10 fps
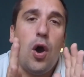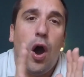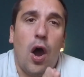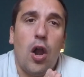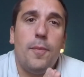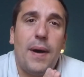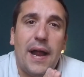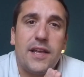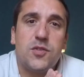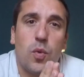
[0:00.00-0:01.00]
Our
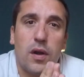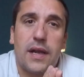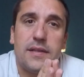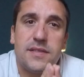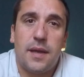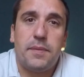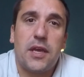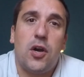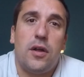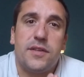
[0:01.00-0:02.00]
bodies work on something
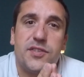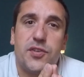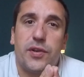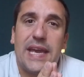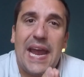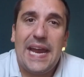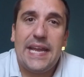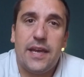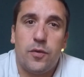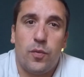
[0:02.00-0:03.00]
called a
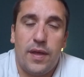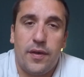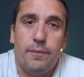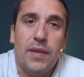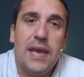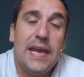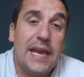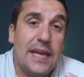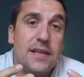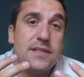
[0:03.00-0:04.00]
circadian rhythm.
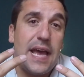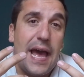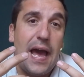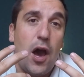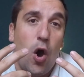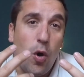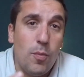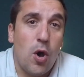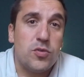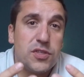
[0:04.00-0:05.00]
It is
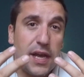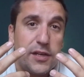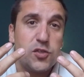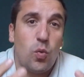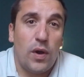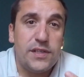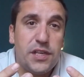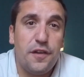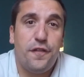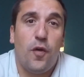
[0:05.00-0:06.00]
almost a
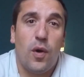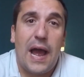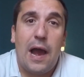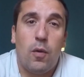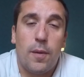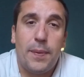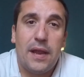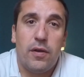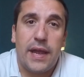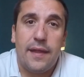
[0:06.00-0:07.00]
24-hour
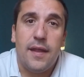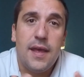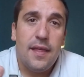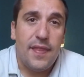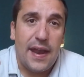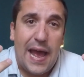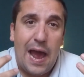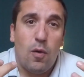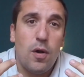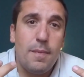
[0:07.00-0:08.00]
period that
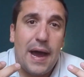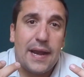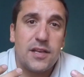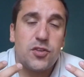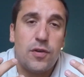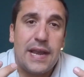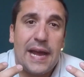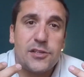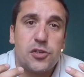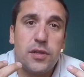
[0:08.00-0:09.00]
our bodies are
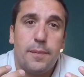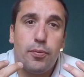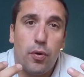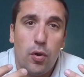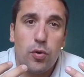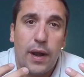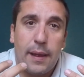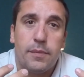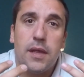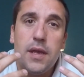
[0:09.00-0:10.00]
naturally
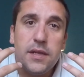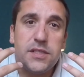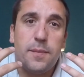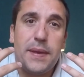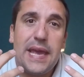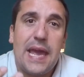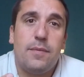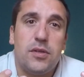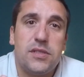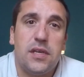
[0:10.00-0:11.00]
programmed to be
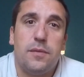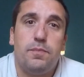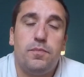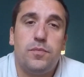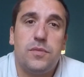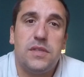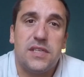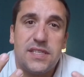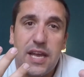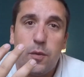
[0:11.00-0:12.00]
able to
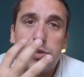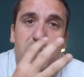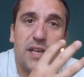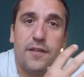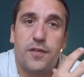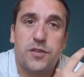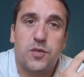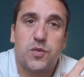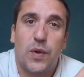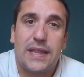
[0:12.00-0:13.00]
distinguish the difference
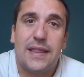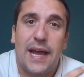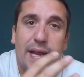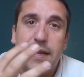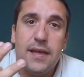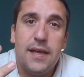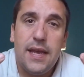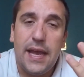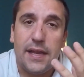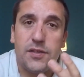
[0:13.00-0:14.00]
between light
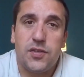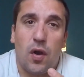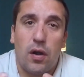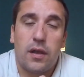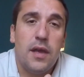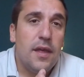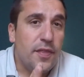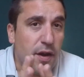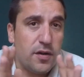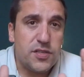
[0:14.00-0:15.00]
and dark.
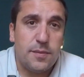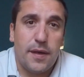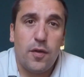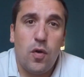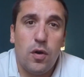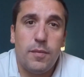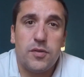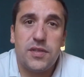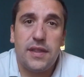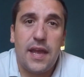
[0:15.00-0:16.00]
There are some other
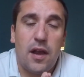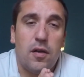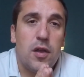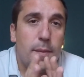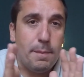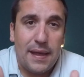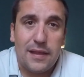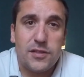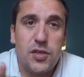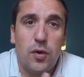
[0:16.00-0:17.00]
hormones in there,
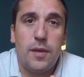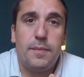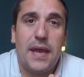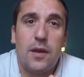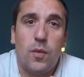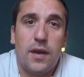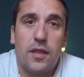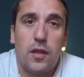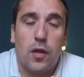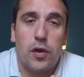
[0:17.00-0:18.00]
melatonin being one of
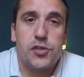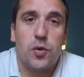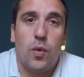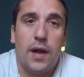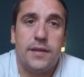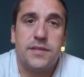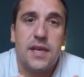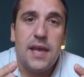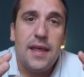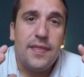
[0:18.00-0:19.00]
the larger ones,
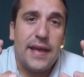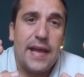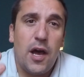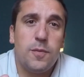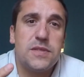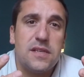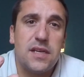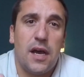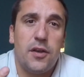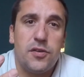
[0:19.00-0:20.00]
that helps us
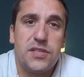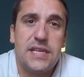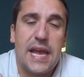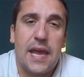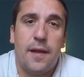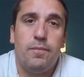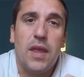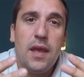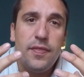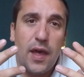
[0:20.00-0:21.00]
understand
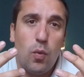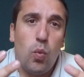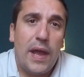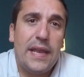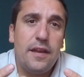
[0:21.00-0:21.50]
that when